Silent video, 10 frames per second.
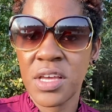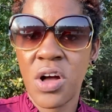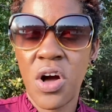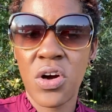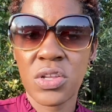
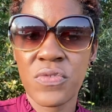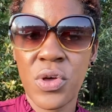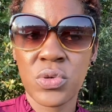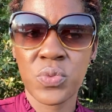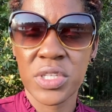all of
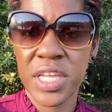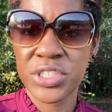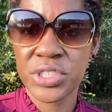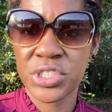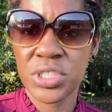those
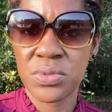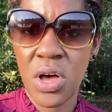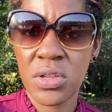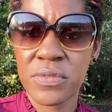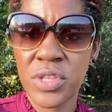relationships,
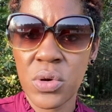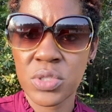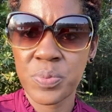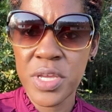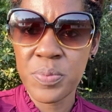all of
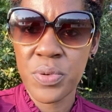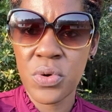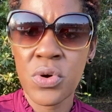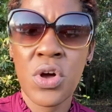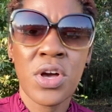those people.